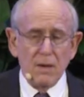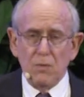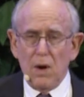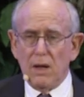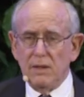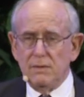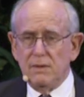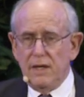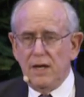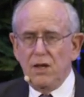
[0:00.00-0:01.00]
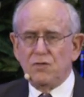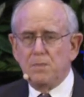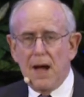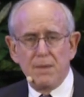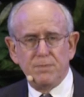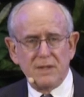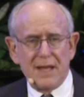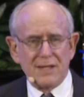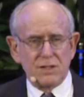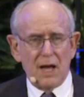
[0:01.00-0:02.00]
"Well, it is, Mom, but
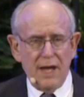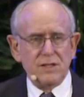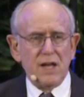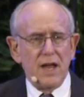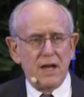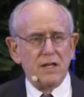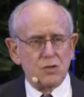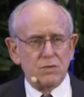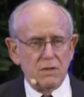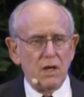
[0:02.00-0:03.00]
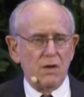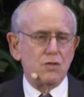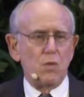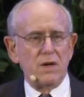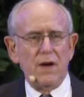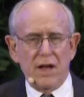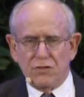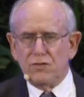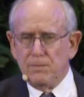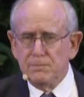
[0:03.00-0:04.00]
that's Isaiah. He's, you know, he's one of us."